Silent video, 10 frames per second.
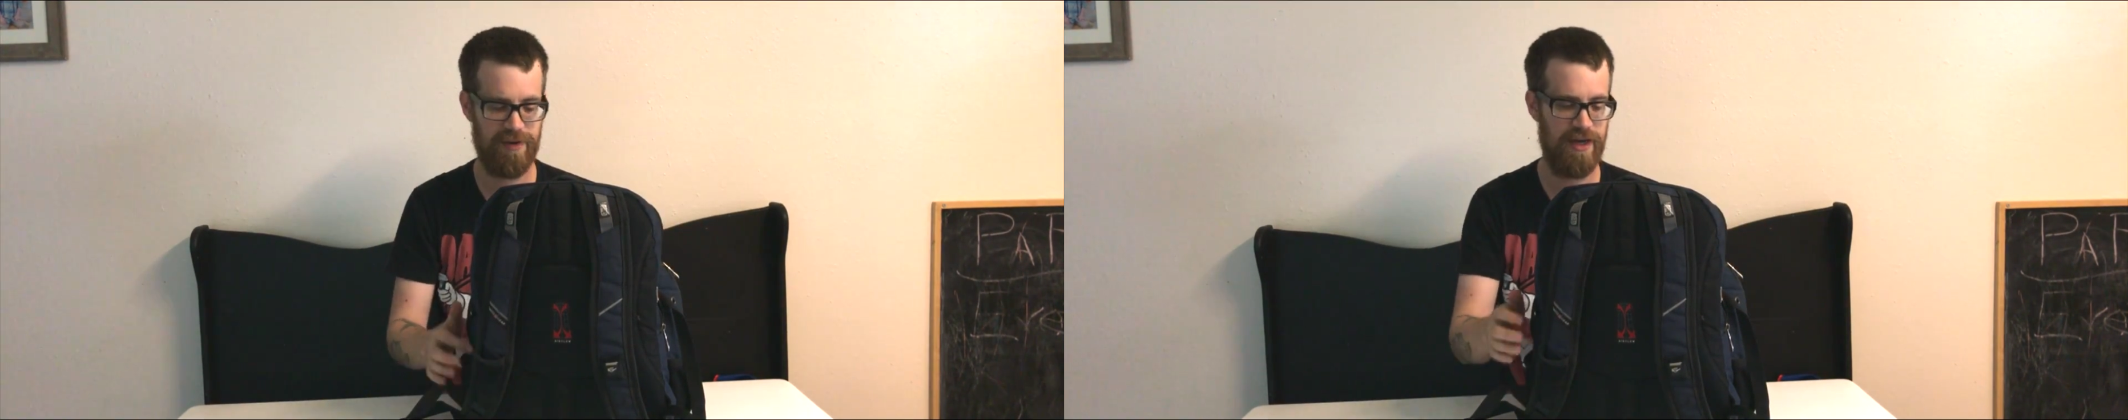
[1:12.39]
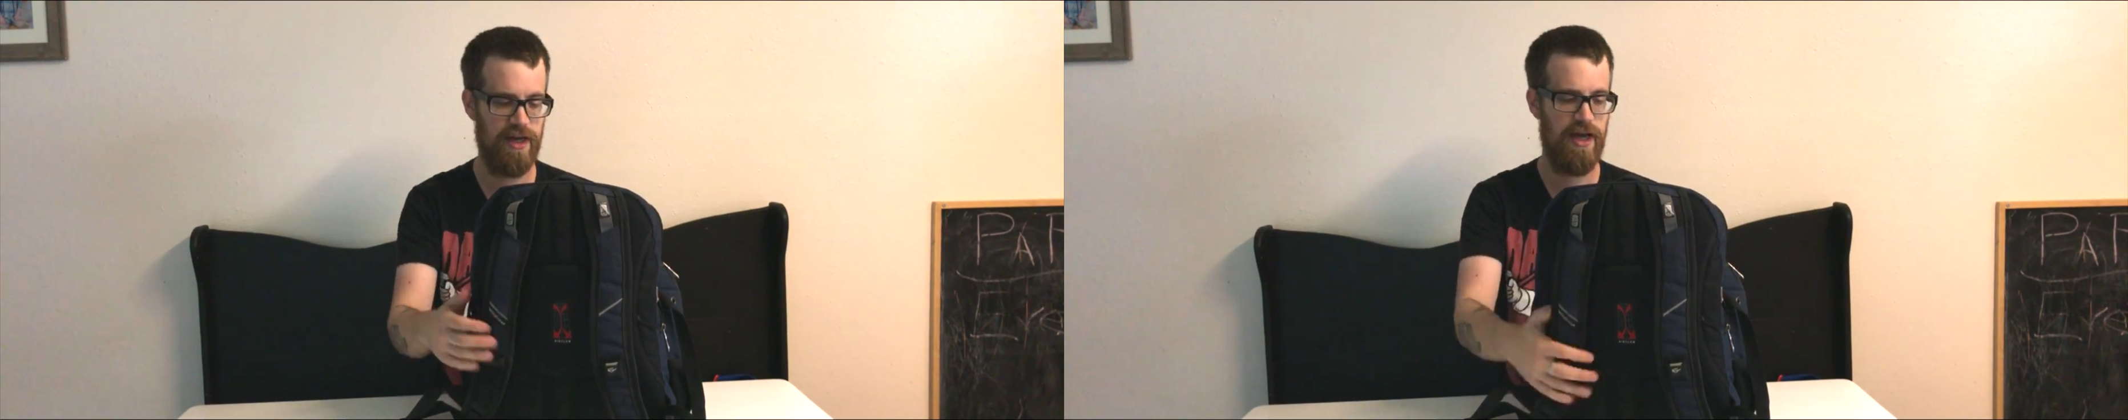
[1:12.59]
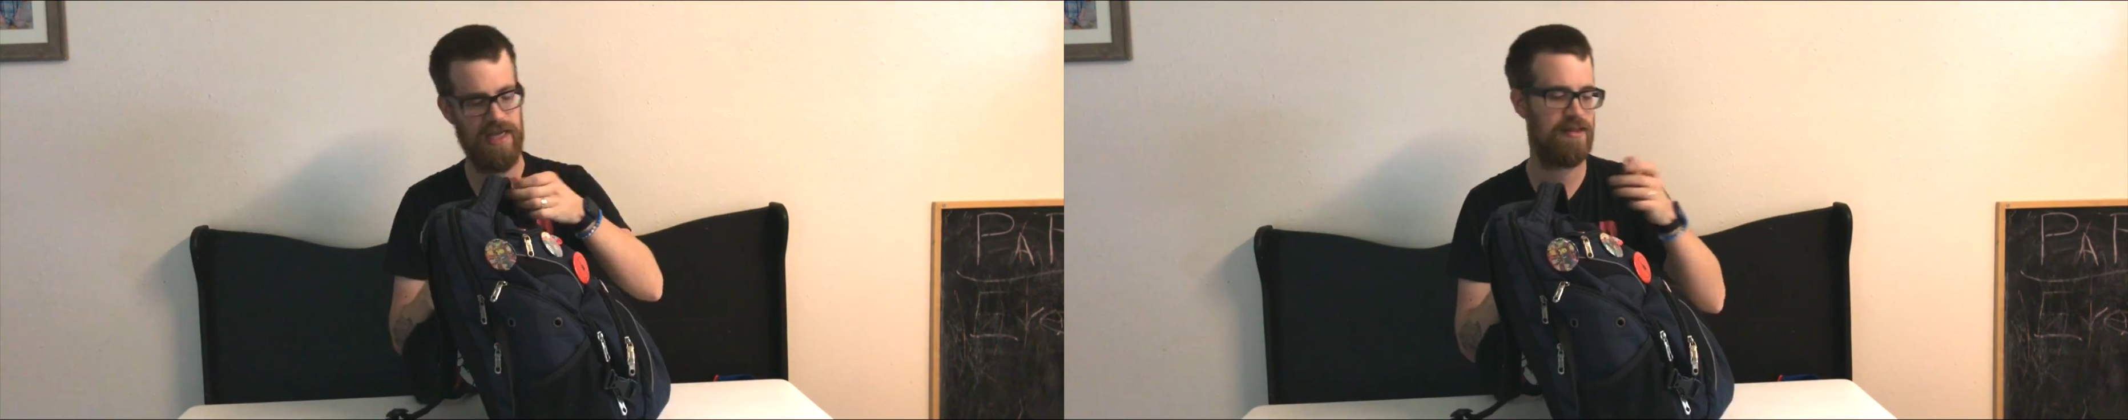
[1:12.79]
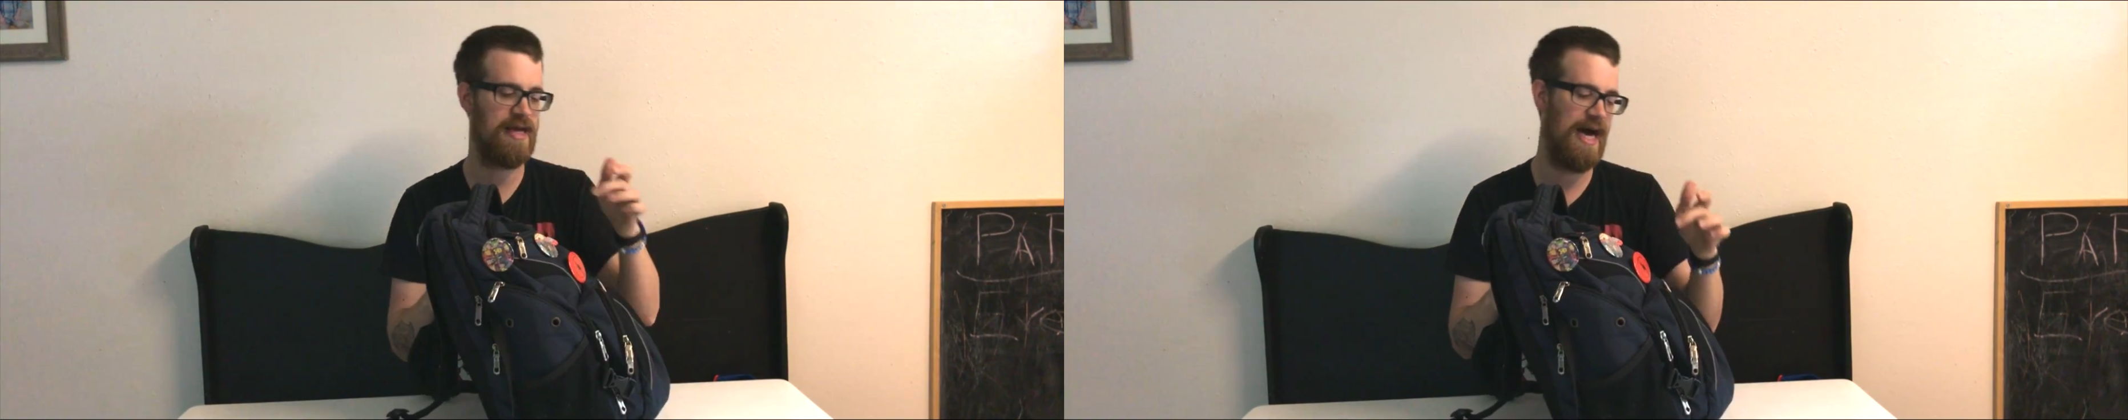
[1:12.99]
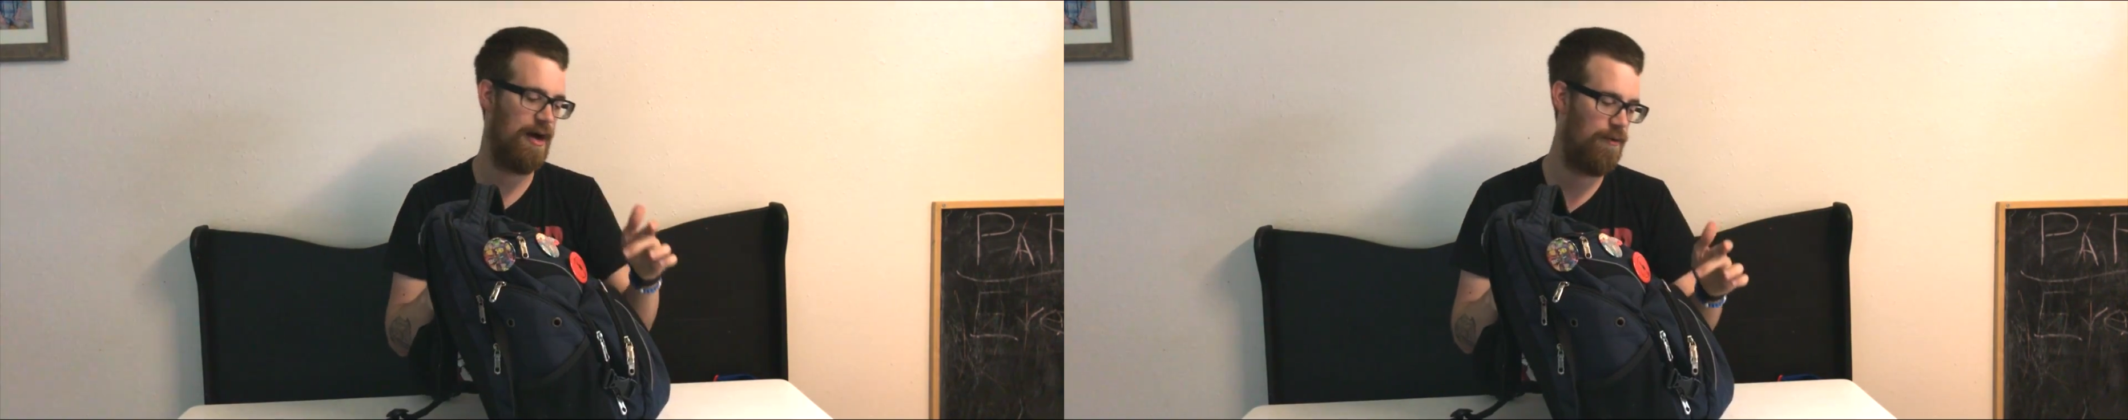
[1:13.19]
But it's
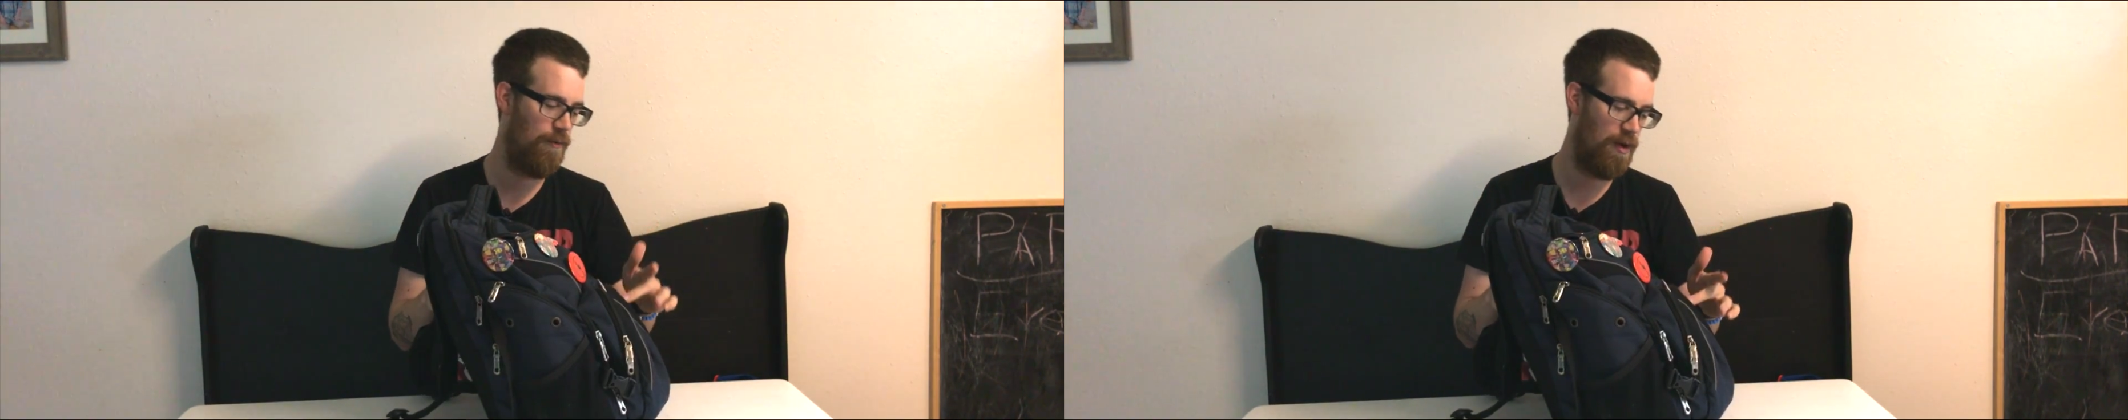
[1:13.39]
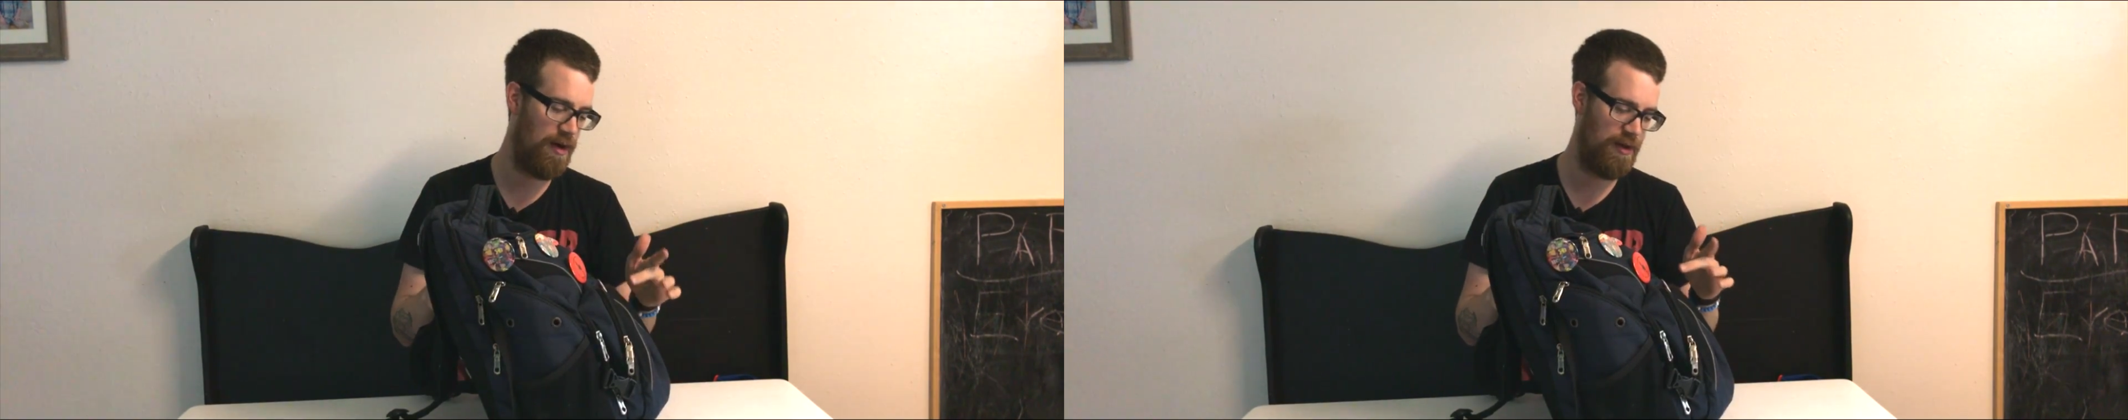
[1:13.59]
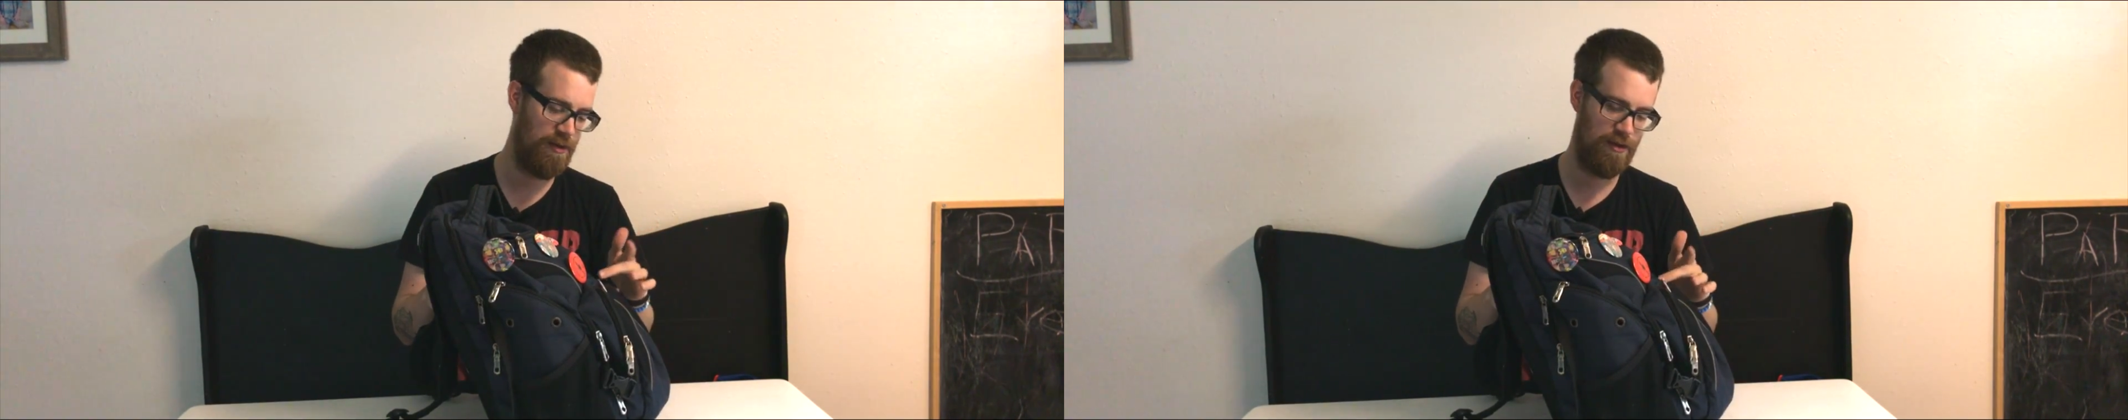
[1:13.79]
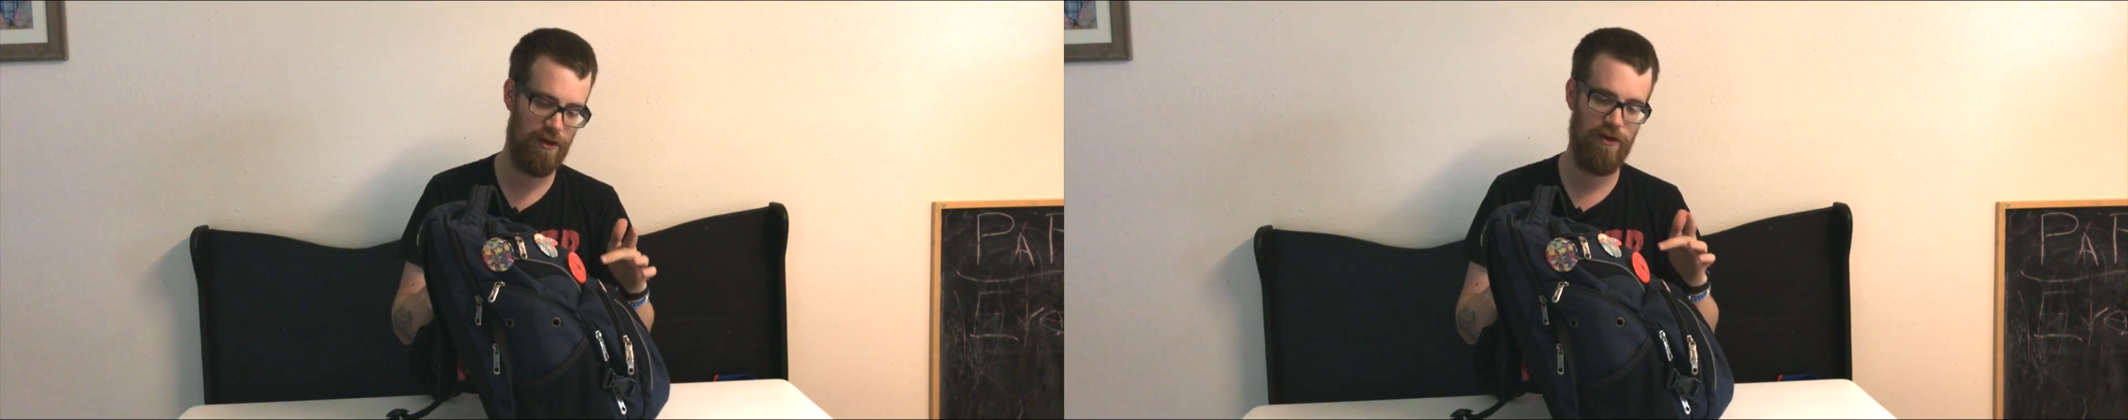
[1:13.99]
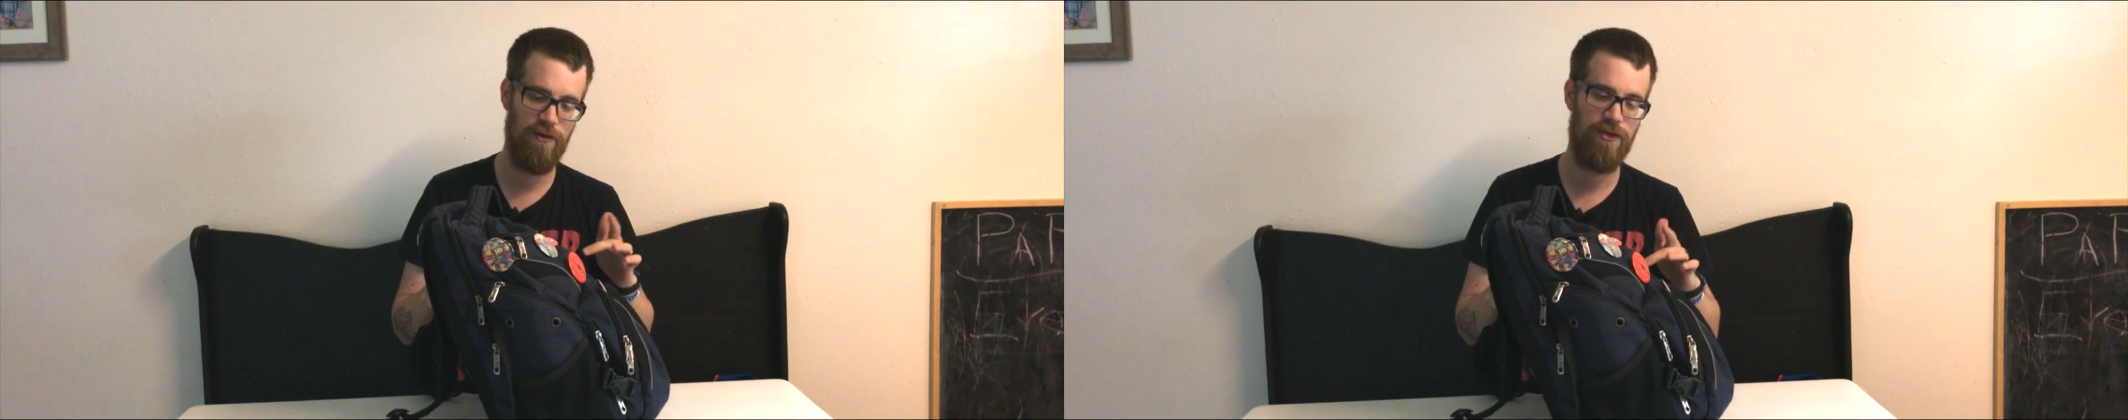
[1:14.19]
got 1, 2,